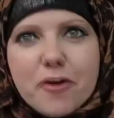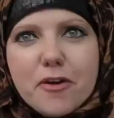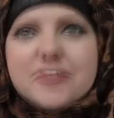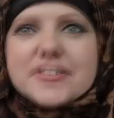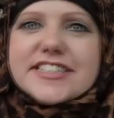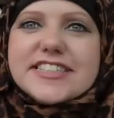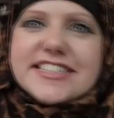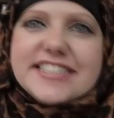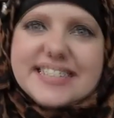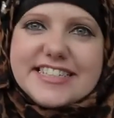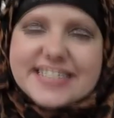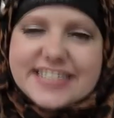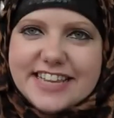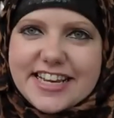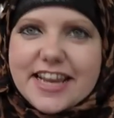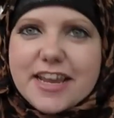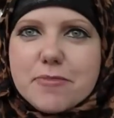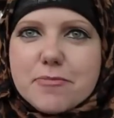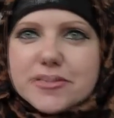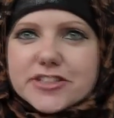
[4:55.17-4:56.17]
Obviously, since
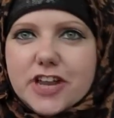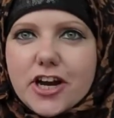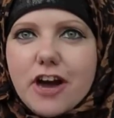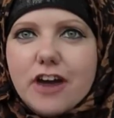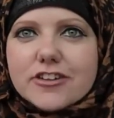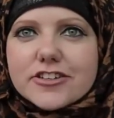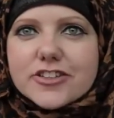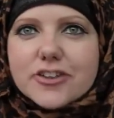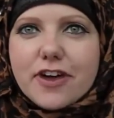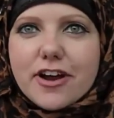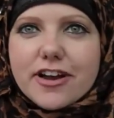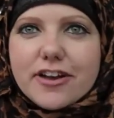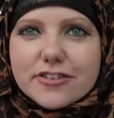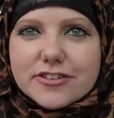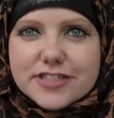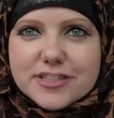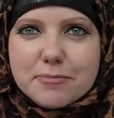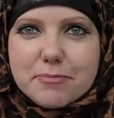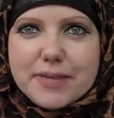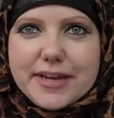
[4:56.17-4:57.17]
taking my Shahada, I
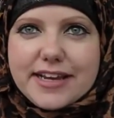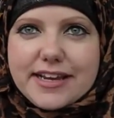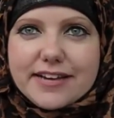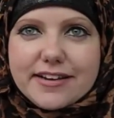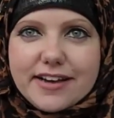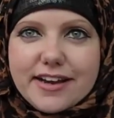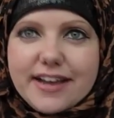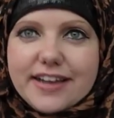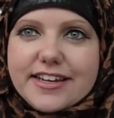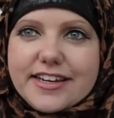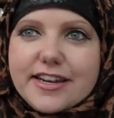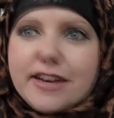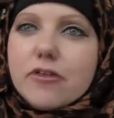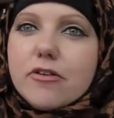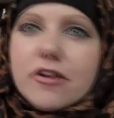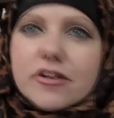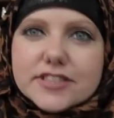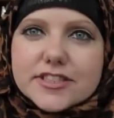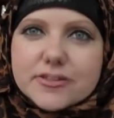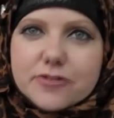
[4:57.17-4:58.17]
got to meet, uh, you know,
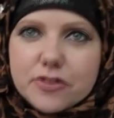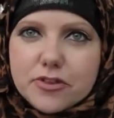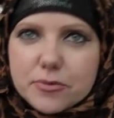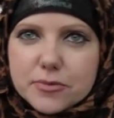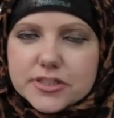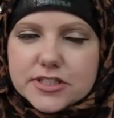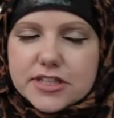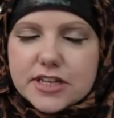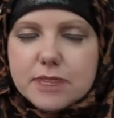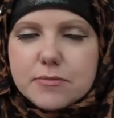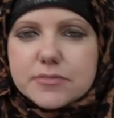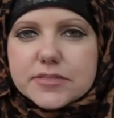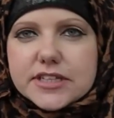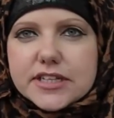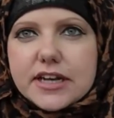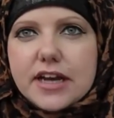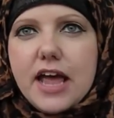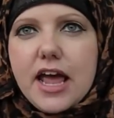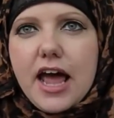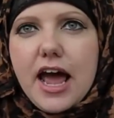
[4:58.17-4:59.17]
lots of other Muslims
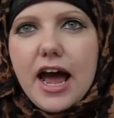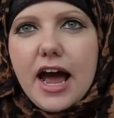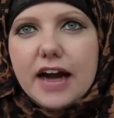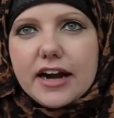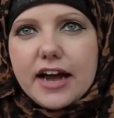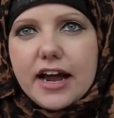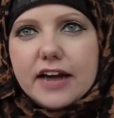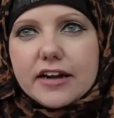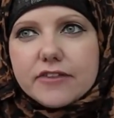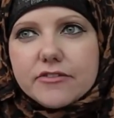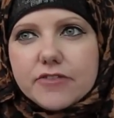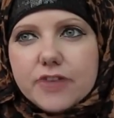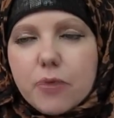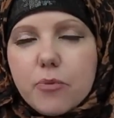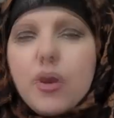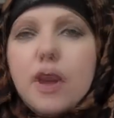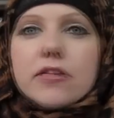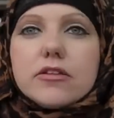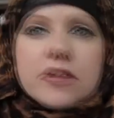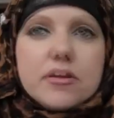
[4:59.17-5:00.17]
and, and, and they
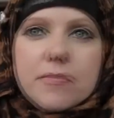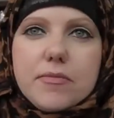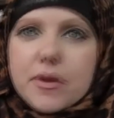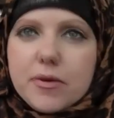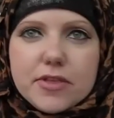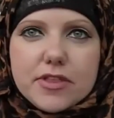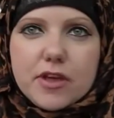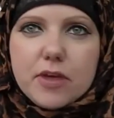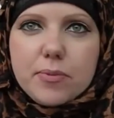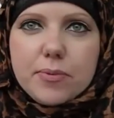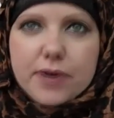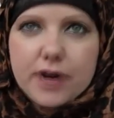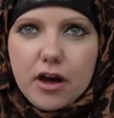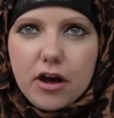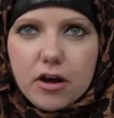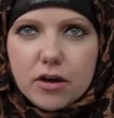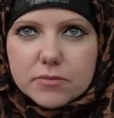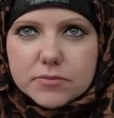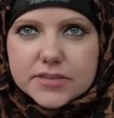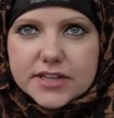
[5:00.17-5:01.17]
welcomed me with open
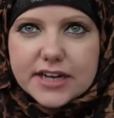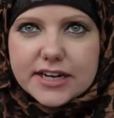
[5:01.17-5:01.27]
arms.